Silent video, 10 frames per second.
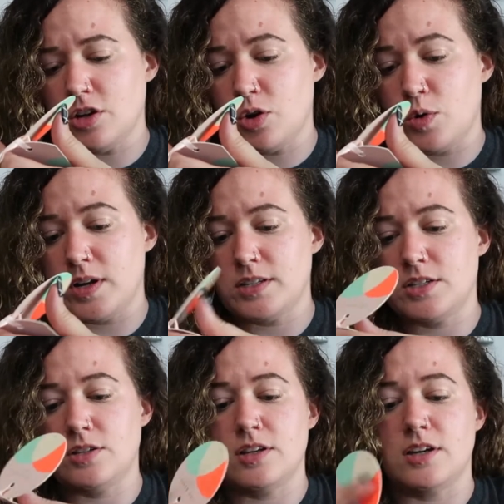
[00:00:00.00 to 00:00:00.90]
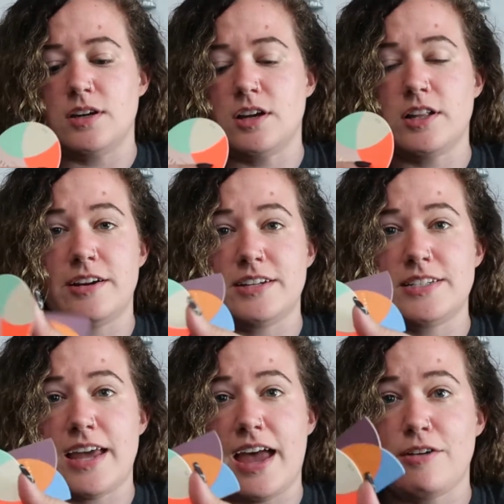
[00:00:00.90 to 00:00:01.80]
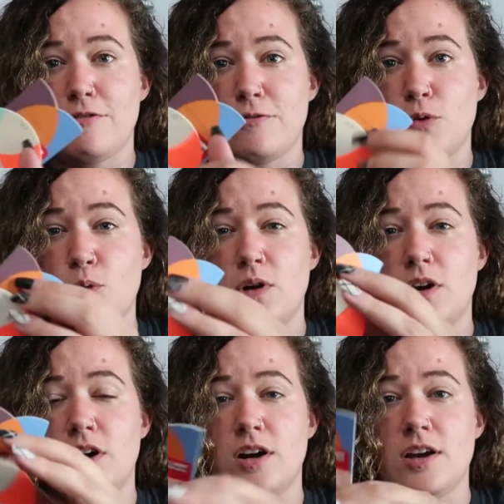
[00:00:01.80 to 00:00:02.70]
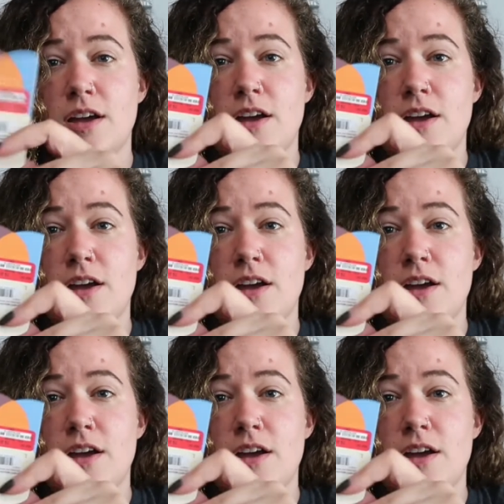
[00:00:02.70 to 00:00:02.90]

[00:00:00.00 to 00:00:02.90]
according to the clearance tag for